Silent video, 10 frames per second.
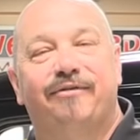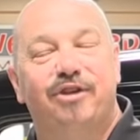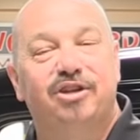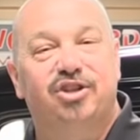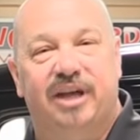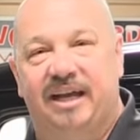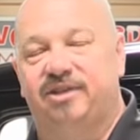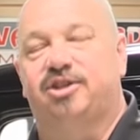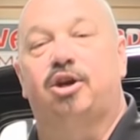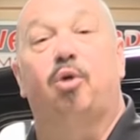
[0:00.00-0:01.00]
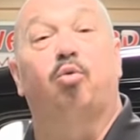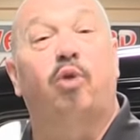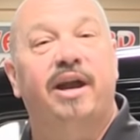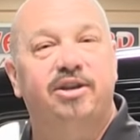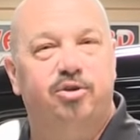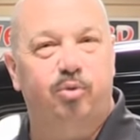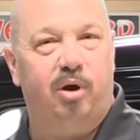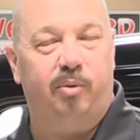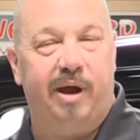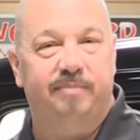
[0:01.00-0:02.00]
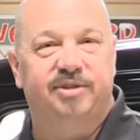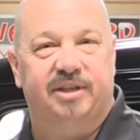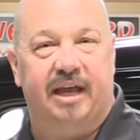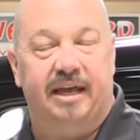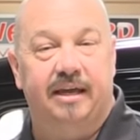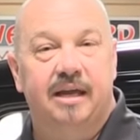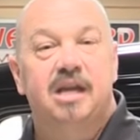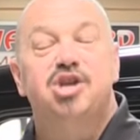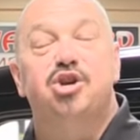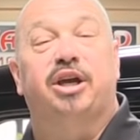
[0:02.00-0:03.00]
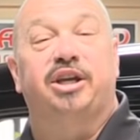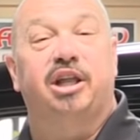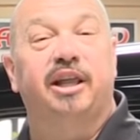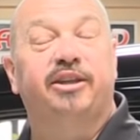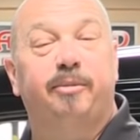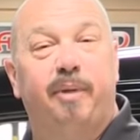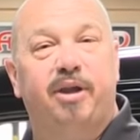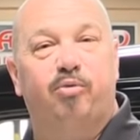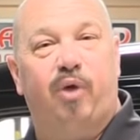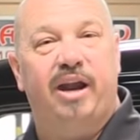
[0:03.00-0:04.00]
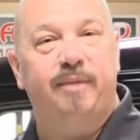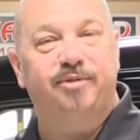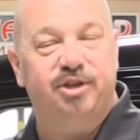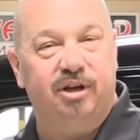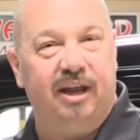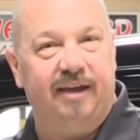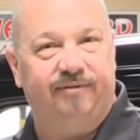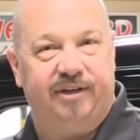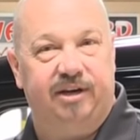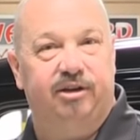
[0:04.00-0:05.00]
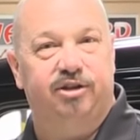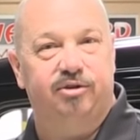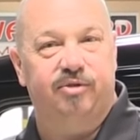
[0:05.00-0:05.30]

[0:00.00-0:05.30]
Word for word: give you a chance to go right to our website. You can click the button right up to your left here to